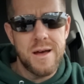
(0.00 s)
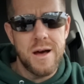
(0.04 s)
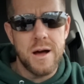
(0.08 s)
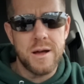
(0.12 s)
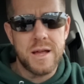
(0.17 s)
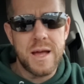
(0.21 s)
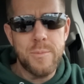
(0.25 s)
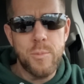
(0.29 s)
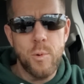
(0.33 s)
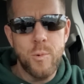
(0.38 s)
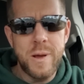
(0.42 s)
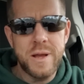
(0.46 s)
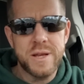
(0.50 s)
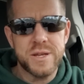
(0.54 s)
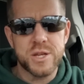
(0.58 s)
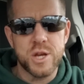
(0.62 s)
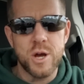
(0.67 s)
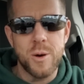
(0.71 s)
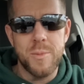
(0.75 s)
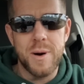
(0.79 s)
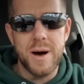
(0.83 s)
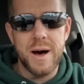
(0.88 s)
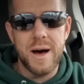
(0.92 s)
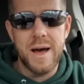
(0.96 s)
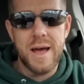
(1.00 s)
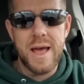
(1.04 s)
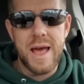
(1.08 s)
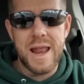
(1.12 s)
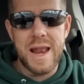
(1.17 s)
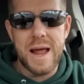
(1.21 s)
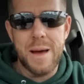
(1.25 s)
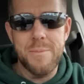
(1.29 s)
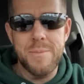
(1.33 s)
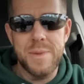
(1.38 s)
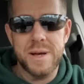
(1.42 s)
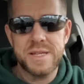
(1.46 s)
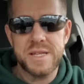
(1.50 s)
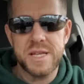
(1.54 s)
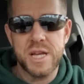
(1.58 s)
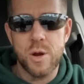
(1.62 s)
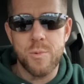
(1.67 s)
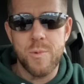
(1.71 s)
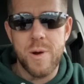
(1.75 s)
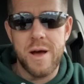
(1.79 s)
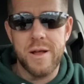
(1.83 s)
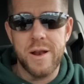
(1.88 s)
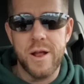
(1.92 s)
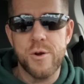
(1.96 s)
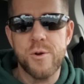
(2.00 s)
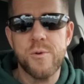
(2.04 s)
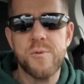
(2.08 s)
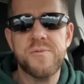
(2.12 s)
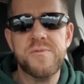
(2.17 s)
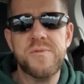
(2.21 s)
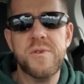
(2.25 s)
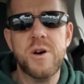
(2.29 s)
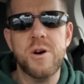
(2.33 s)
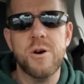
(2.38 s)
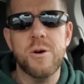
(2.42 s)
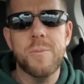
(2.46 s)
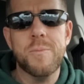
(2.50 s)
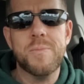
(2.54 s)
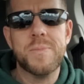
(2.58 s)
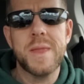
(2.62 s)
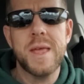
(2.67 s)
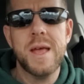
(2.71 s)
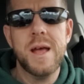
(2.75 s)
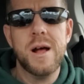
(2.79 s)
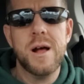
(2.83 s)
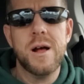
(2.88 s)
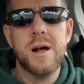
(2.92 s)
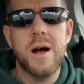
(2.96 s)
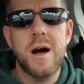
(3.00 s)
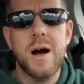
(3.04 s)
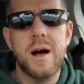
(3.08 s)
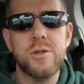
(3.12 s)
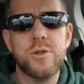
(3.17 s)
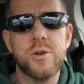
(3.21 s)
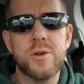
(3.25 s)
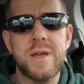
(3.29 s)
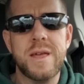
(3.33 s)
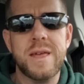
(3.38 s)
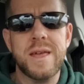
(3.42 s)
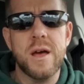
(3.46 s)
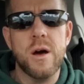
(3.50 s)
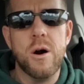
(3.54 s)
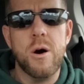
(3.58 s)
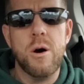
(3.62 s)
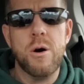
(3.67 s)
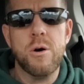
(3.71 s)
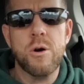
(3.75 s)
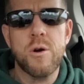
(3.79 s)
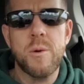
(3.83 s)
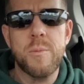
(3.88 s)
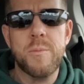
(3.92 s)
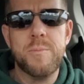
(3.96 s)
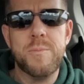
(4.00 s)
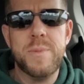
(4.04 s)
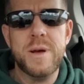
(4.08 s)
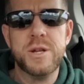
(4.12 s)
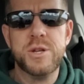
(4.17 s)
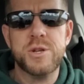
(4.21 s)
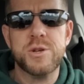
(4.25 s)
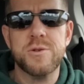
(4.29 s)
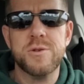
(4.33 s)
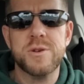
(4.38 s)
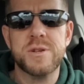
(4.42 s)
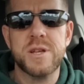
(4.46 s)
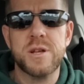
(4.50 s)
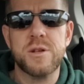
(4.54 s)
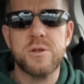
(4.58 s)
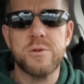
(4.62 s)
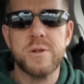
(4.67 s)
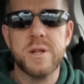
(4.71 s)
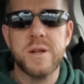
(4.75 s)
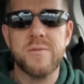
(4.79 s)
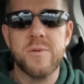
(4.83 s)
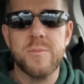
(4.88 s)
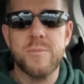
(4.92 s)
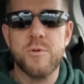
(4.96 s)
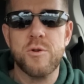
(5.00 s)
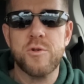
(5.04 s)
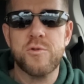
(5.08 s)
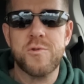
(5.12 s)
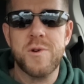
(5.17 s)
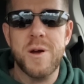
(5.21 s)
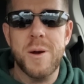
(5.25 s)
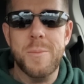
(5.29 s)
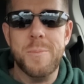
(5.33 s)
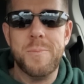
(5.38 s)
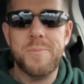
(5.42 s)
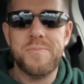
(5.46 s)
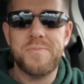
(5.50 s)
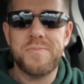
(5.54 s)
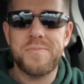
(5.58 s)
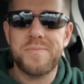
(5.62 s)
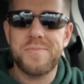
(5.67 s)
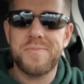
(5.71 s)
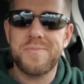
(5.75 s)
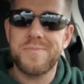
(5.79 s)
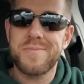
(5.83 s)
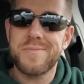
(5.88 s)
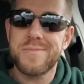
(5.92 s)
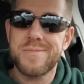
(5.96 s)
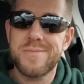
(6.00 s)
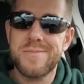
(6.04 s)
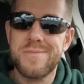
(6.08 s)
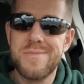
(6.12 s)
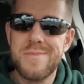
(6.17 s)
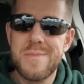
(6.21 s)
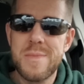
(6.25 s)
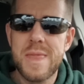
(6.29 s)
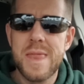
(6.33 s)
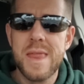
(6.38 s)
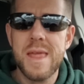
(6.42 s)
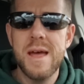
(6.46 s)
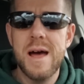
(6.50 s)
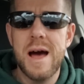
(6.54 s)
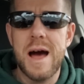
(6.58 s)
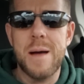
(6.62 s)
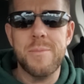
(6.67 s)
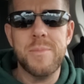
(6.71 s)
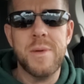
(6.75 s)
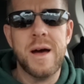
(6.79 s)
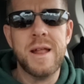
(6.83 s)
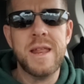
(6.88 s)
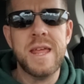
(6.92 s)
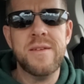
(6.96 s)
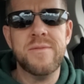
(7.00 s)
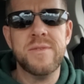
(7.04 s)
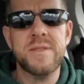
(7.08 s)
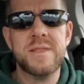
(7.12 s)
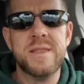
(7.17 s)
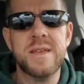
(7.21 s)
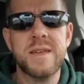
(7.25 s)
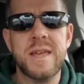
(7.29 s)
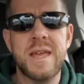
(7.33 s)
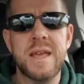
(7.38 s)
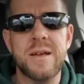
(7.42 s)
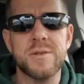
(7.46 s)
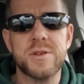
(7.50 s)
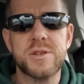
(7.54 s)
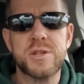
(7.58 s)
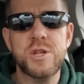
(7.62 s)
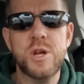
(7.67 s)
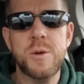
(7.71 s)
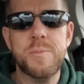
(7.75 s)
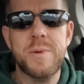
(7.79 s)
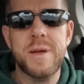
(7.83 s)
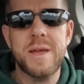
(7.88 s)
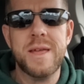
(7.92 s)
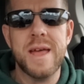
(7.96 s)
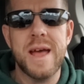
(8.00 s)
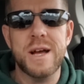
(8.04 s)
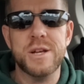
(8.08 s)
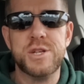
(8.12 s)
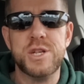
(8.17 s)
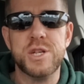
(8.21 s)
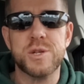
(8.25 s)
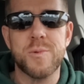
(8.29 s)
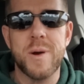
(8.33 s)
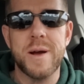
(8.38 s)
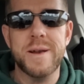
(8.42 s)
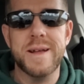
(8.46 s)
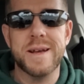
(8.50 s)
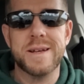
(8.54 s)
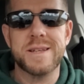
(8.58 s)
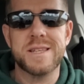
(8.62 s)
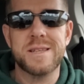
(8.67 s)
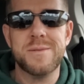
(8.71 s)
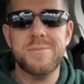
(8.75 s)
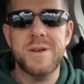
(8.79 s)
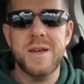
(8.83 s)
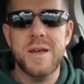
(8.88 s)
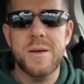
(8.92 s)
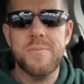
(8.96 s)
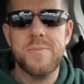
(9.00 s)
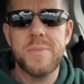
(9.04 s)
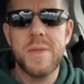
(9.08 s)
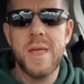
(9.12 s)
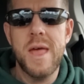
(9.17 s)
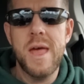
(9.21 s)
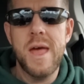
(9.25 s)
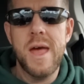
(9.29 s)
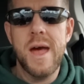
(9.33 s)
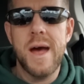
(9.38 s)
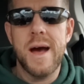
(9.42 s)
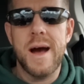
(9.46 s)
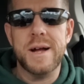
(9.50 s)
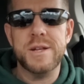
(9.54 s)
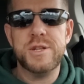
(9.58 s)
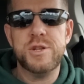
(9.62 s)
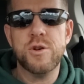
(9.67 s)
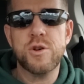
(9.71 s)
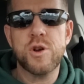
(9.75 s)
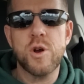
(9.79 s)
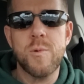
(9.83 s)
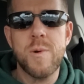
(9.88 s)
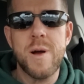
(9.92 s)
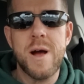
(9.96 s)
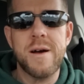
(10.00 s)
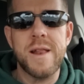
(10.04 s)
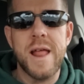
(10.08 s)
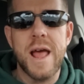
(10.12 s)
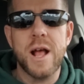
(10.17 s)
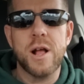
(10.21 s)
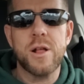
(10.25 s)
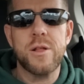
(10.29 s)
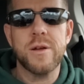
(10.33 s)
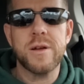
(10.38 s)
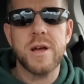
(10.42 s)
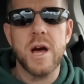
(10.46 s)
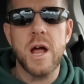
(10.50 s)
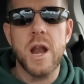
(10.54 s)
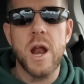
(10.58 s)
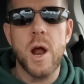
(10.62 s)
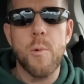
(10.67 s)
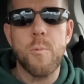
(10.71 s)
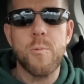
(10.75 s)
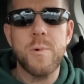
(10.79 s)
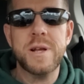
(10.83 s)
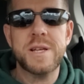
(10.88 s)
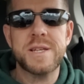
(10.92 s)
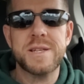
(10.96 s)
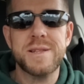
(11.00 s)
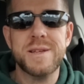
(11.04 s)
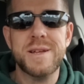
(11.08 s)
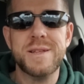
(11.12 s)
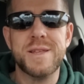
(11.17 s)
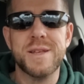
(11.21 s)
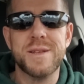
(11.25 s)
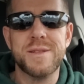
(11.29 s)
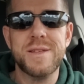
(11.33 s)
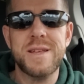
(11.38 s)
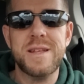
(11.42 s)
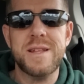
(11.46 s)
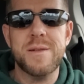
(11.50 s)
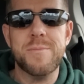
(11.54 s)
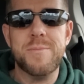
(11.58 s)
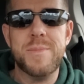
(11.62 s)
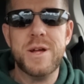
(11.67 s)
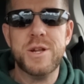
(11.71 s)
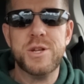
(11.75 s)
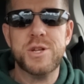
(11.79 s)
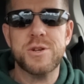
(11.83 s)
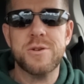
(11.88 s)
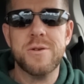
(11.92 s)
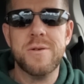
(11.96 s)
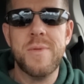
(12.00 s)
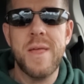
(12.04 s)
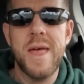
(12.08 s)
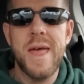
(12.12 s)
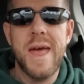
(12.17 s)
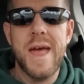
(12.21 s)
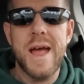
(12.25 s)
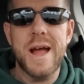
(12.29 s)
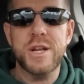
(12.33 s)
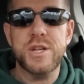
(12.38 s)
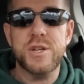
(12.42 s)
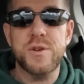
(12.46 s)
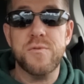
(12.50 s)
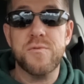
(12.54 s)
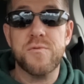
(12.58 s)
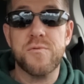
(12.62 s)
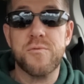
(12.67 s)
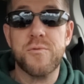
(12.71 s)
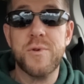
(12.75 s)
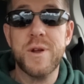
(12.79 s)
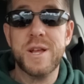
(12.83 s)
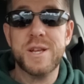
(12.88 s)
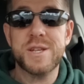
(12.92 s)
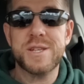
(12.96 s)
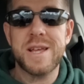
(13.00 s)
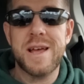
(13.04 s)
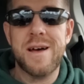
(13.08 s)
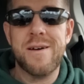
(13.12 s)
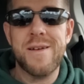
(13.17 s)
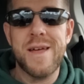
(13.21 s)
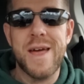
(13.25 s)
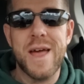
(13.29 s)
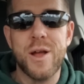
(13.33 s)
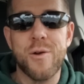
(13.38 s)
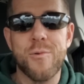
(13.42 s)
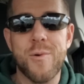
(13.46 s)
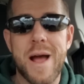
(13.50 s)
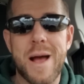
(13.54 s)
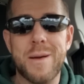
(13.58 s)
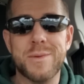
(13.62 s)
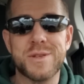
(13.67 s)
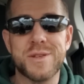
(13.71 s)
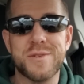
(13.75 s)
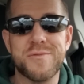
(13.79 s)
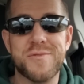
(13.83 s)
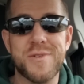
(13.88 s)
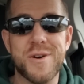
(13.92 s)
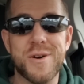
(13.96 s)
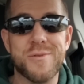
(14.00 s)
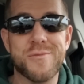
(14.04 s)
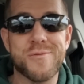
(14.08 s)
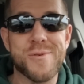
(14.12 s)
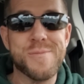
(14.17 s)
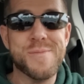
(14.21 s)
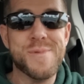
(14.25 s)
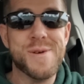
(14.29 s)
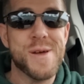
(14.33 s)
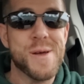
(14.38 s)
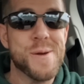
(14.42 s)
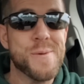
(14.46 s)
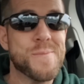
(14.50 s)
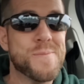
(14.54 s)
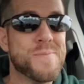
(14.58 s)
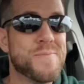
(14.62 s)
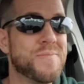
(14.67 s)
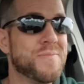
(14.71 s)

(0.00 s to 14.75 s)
A couple weeks go by, and I'm messing around on her phone, looking at all her pictures, including from her trip. I'm not even thinking of snooping, as she's right next to me. I joke around and click on a recently deleted picture, and she freaks out and grabs the phone from me.